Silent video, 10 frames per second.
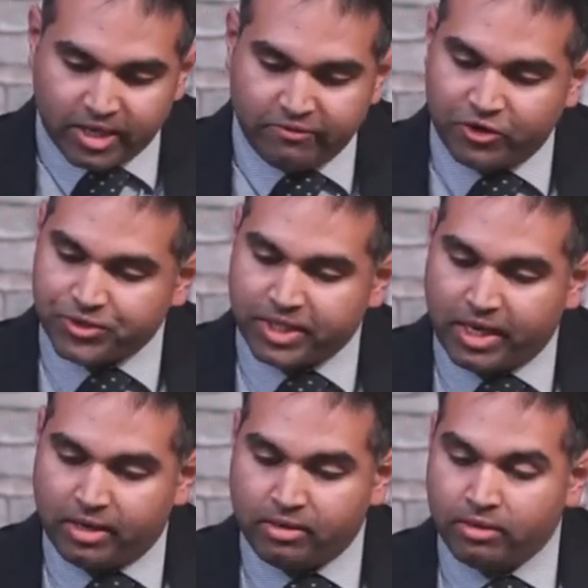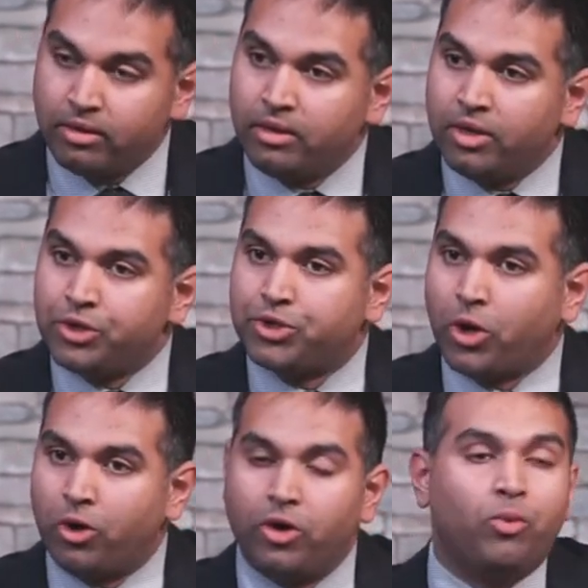of your sin,
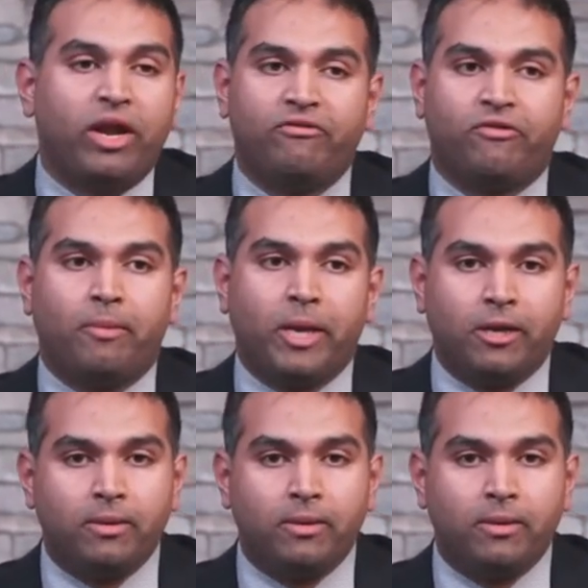turn away from it.